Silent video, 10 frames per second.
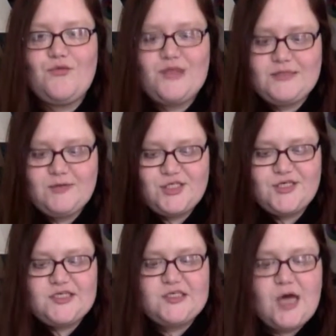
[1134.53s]
was
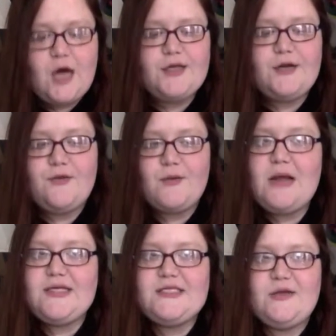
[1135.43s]
just stock knit in the
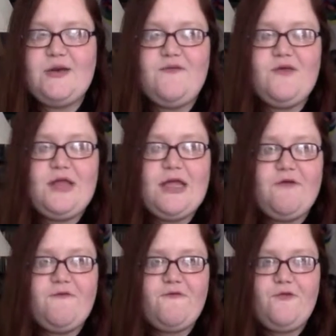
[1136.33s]
round, and so I feel like
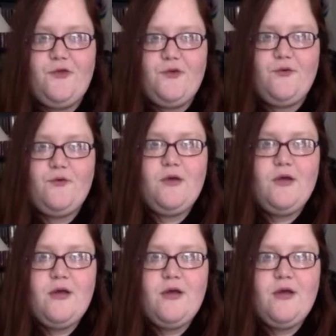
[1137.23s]
it flew